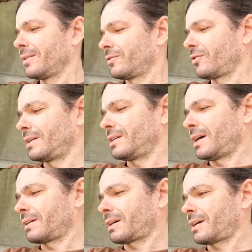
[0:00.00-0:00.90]
So I did
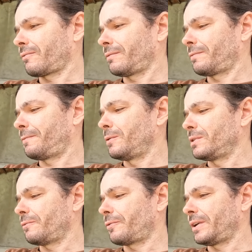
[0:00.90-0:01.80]
a few
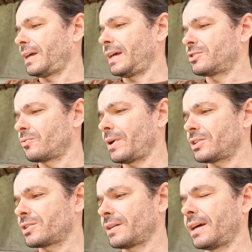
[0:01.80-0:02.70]
different
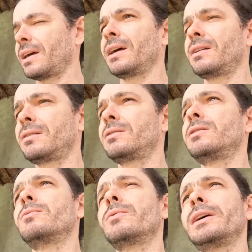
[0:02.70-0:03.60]
iteration,
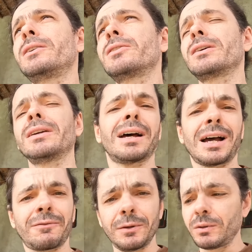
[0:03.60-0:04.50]
iteration, yeah,
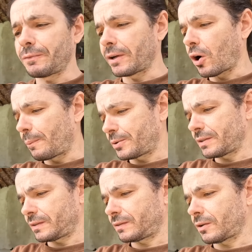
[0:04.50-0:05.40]
a few different
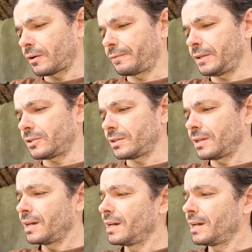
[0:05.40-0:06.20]
options of finishing.